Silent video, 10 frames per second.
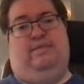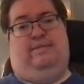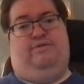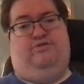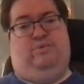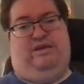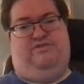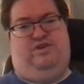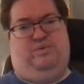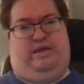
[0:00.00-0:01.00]
So let's
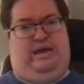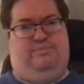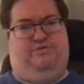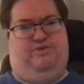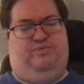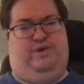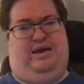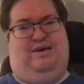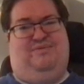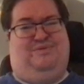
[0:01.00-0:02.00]
see what happens if we
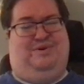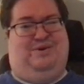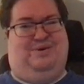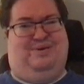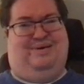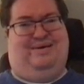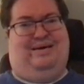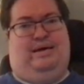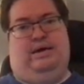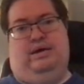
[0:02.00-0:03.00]
have a
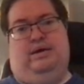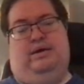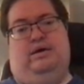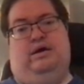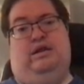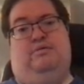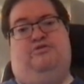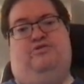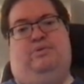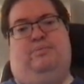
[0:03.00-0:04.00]
high
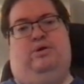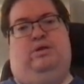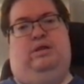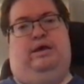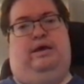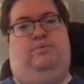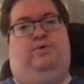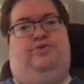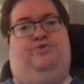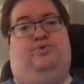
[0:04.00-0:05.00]
dimensional model and
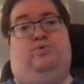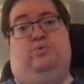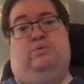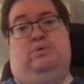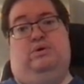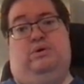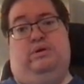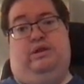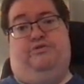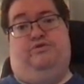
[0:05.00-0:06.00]
we do
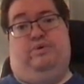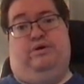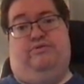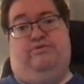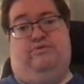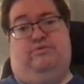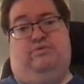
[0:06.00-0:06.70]
least squares.